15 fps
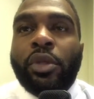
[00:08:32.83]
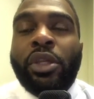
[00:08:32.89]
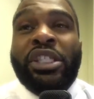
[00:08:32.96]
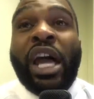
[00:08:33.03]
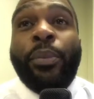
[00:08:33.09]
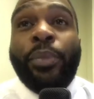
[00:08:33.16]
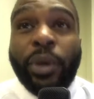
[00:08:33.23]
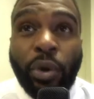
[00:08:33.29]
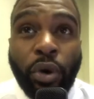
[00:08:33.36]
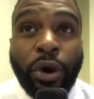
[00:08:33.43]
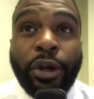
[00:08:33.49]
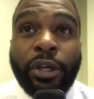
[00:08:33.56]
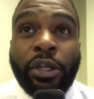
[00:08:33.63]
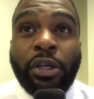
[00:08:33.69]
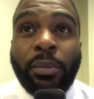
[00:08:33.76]
Stop
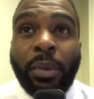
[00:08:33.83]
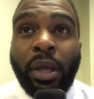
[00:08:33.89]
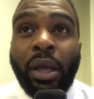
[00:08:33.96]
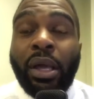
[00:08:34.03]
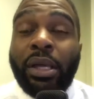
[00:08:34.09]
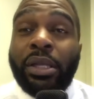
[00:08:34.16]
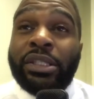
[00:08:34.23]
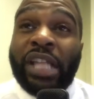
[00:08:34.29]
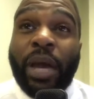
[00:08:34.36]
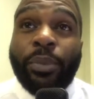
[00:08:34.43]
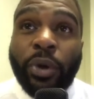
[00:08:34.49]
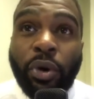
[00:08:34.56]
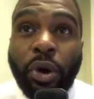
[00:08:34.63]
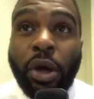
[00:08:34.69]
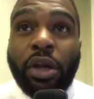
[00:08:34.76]
recording them. Stop
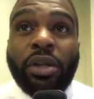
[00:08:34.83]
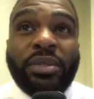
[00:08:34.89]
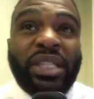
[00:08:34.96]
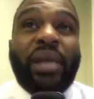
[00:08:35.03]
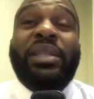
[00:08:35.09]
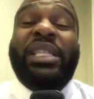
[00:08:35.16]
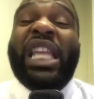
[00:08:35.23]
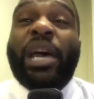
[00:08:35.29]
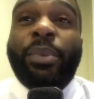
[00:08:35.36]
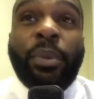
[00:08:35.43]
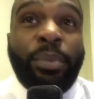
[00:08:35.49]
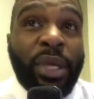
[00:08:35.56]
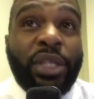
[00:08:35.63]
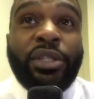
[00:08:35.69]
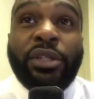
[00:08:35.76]
recording them. Stop snapping
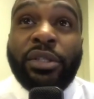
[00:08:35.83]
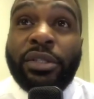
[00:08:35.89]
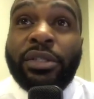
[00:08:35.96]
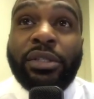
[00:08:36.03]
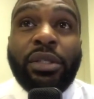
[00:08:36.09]
pictures.